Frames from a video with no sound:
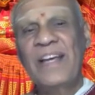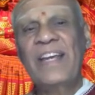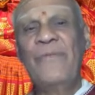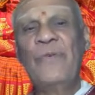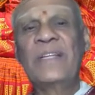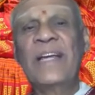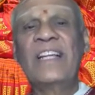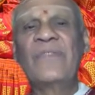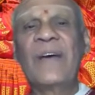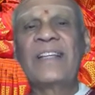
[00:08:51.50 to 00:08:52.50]
If you say it
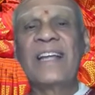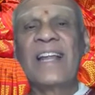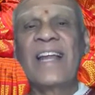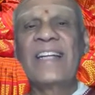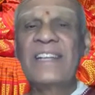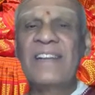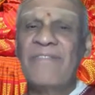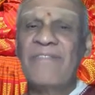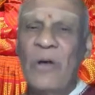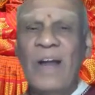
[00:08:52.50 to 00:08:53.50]
is for generation of
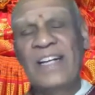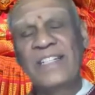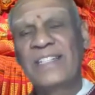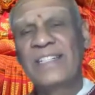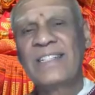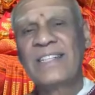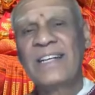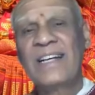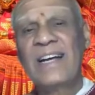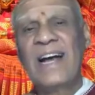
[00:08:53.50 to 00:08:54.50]
knowledge,
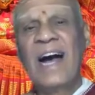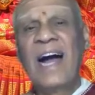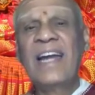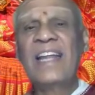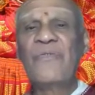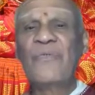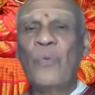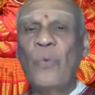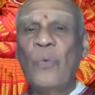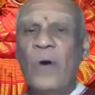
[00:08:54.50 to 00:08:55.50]
and if
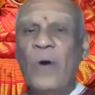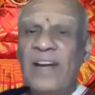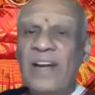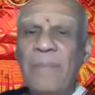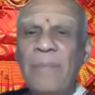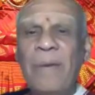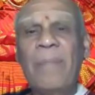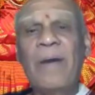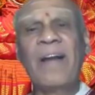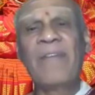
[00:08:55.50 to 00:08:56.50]
one time
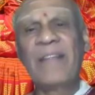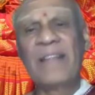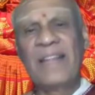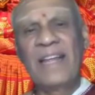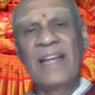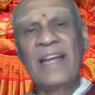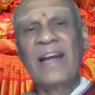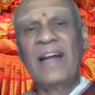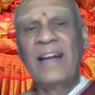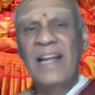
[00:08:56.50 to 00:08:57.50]
pramana vritti
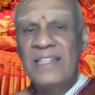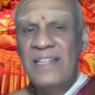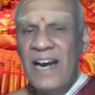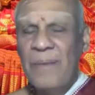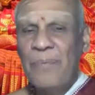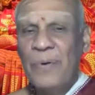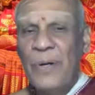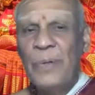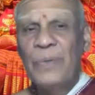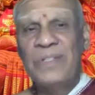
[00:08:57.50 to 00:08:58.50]
does not
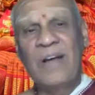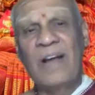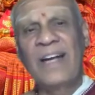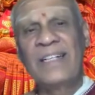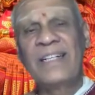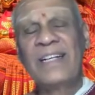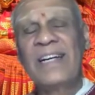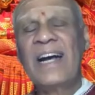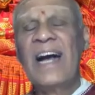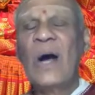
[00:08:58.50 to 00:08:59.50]
produce knowledge,
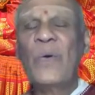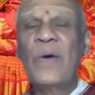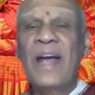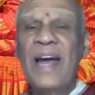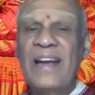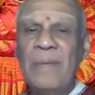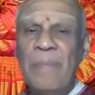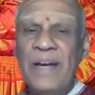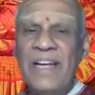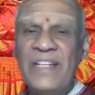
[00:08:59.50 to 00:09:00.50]
how can
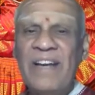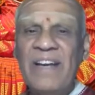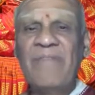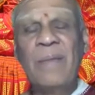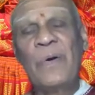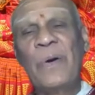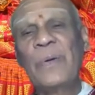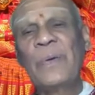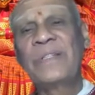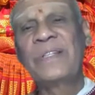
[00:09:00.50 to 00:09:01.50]
repetition will
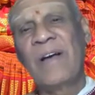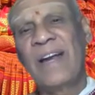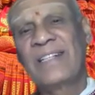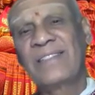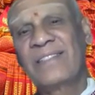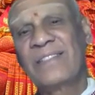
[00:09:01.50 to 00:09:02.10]
produce knowledge?